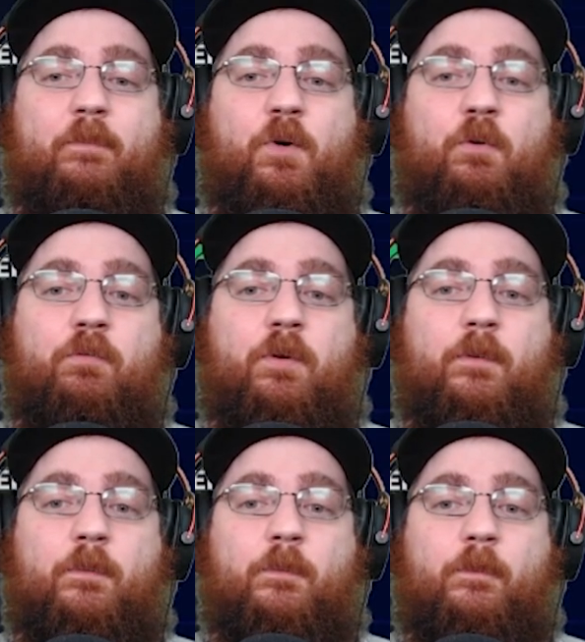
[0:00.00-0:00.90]
move.
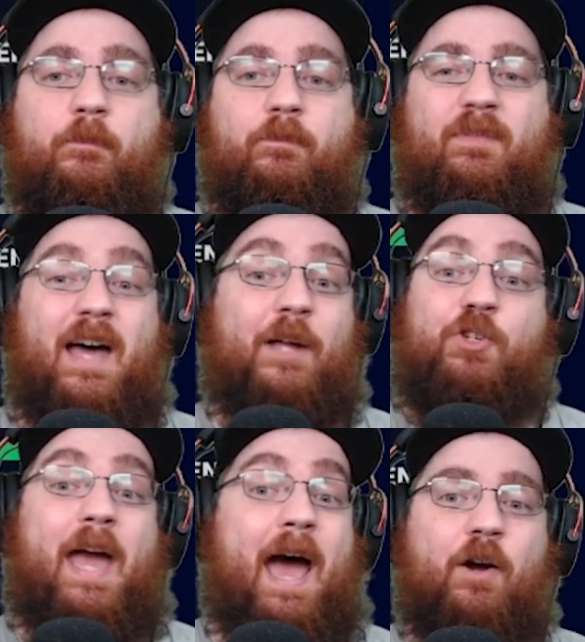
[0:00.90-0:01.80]

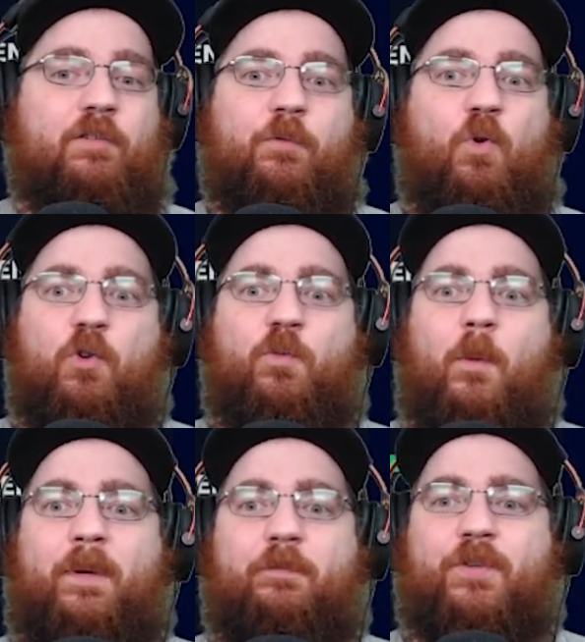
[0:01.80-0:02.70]
Najee Harris, of course,
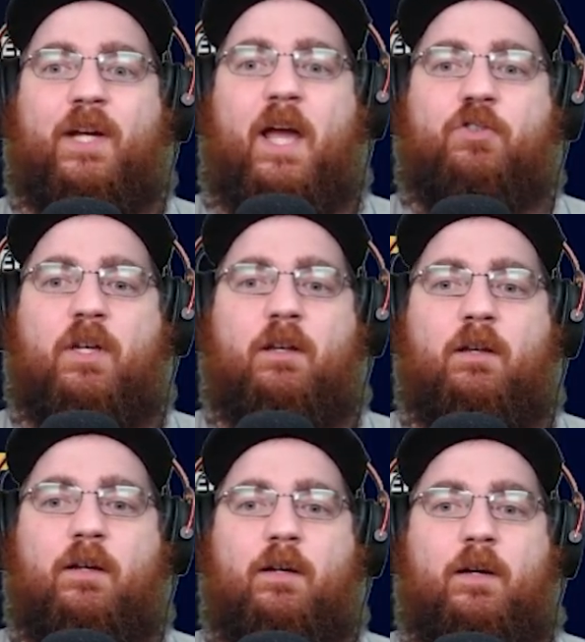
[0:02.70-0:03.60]
won't be a free agent.
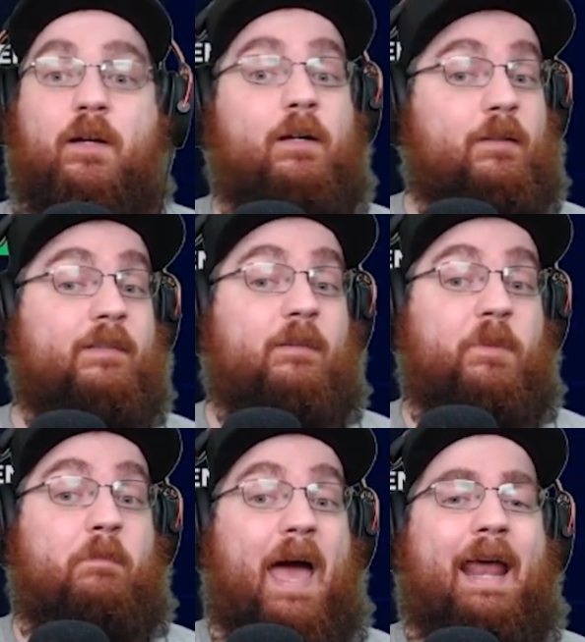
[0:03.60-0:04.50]
Unless
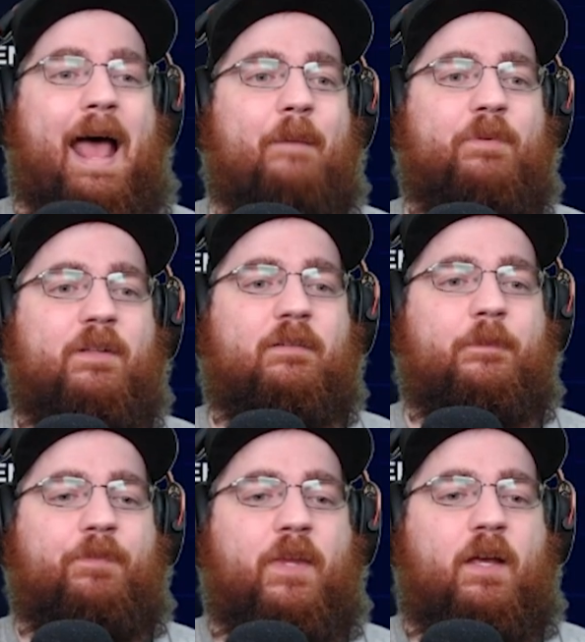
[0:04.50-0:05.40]
something bad happens.
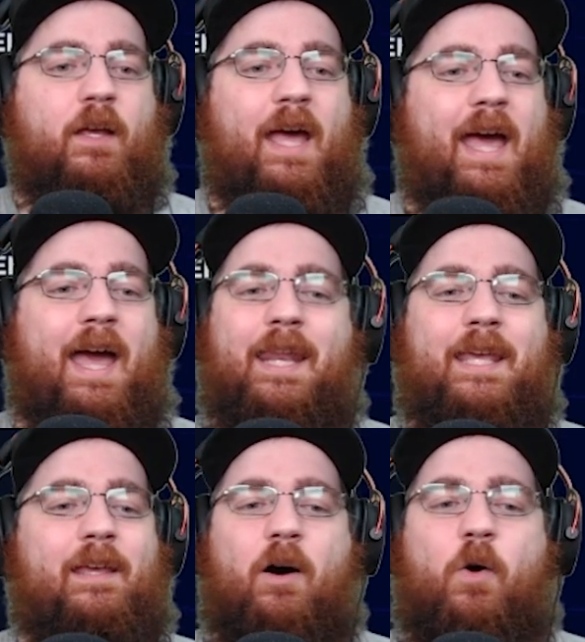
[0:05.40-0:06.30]

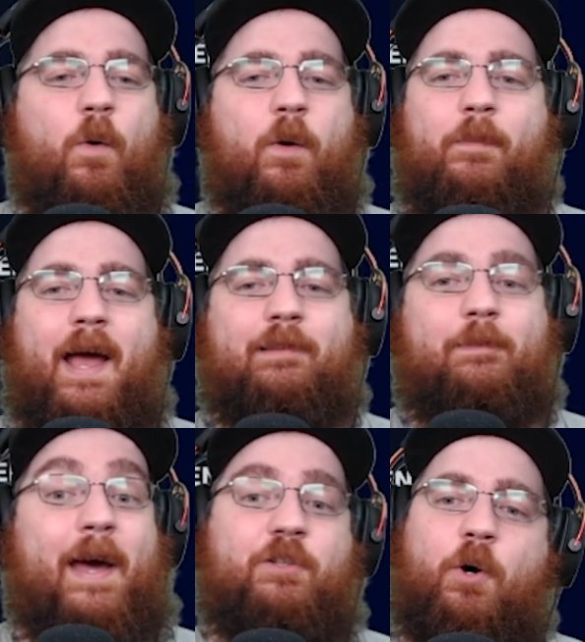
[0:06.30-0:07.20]
Any young quarterbacks,
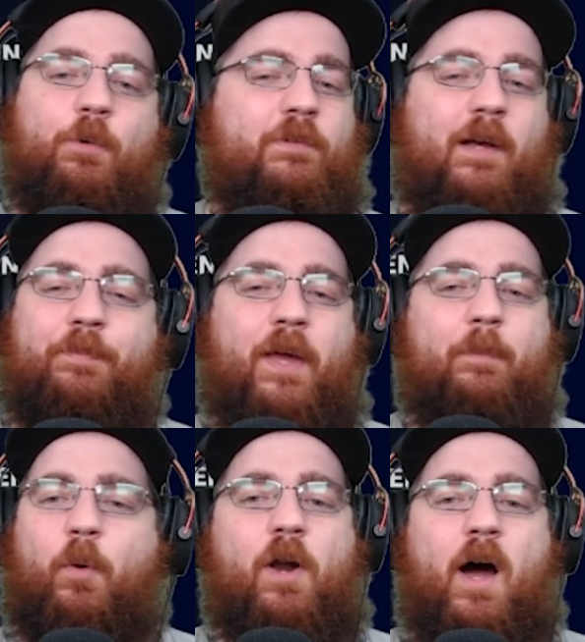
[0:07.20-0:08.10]
Mac Jones is up there,
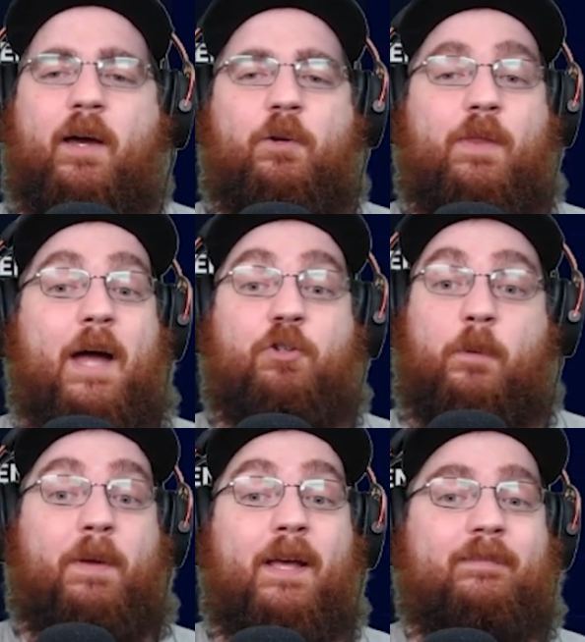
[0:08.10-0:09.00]
but we're not going to do that.
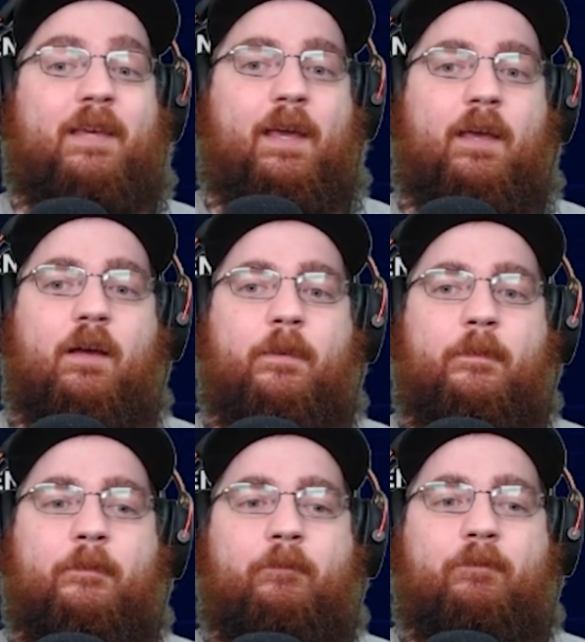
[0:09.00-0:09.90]
Trubisky,
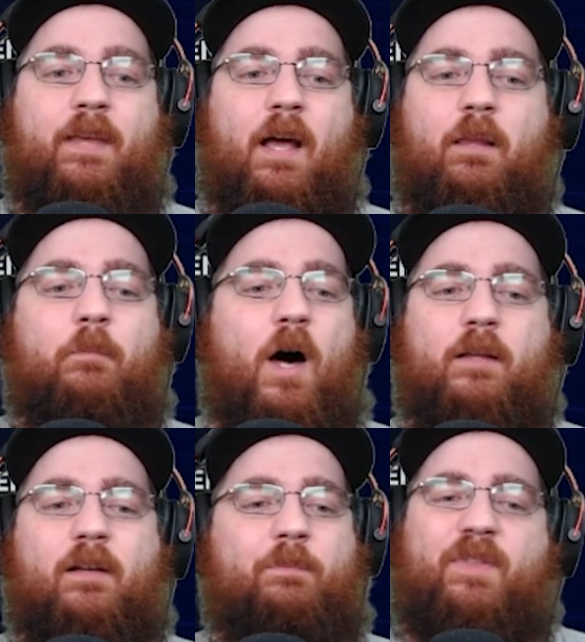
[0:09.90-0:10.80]
Kellen
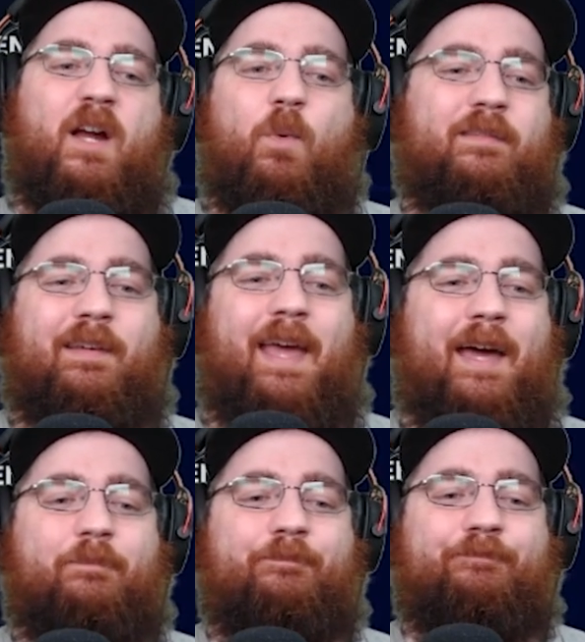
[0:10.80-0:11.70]
Mond's up there once
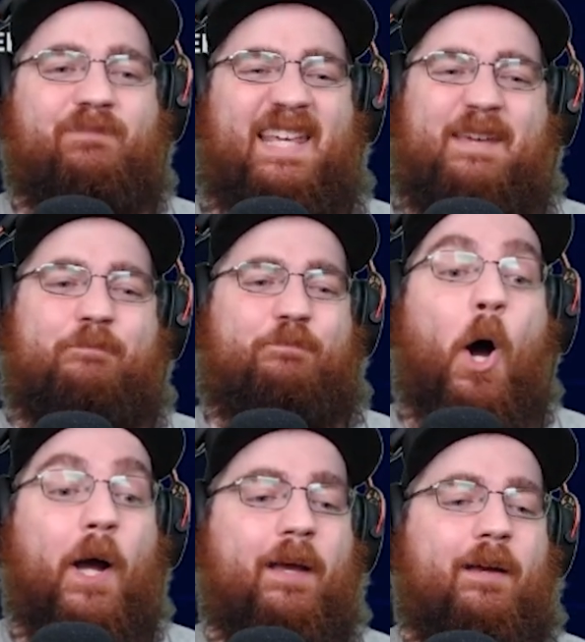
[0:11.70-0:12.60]
again. Ian
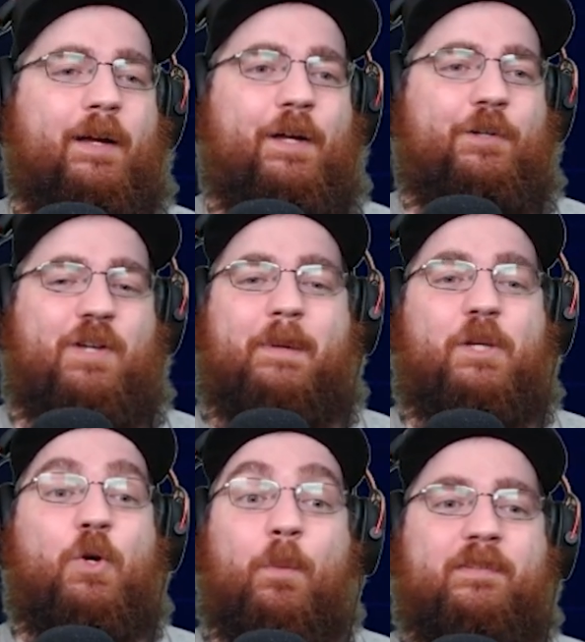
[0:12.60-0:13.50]
Book, Jamie
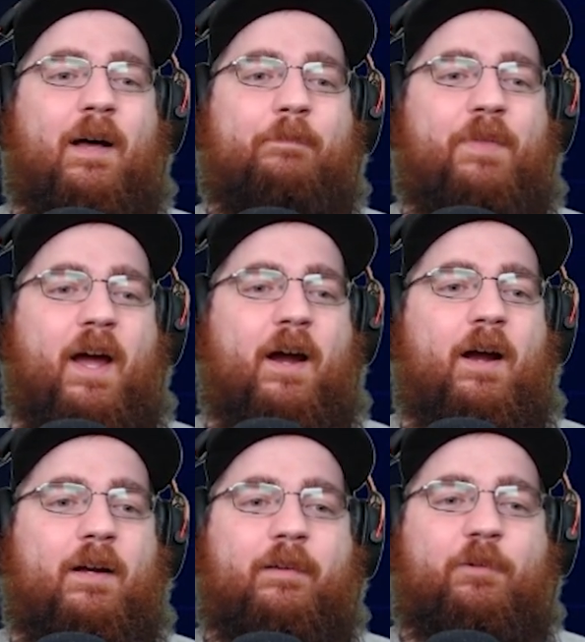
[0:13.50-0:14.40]
Newman's up there.
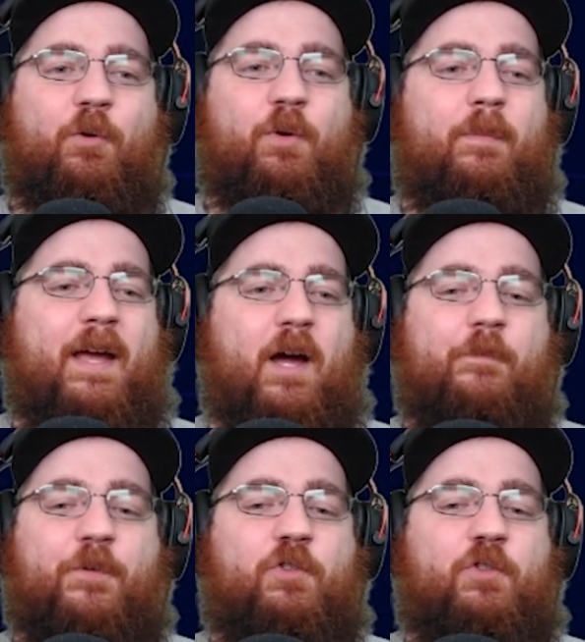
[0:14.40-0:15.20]
So who do we make offers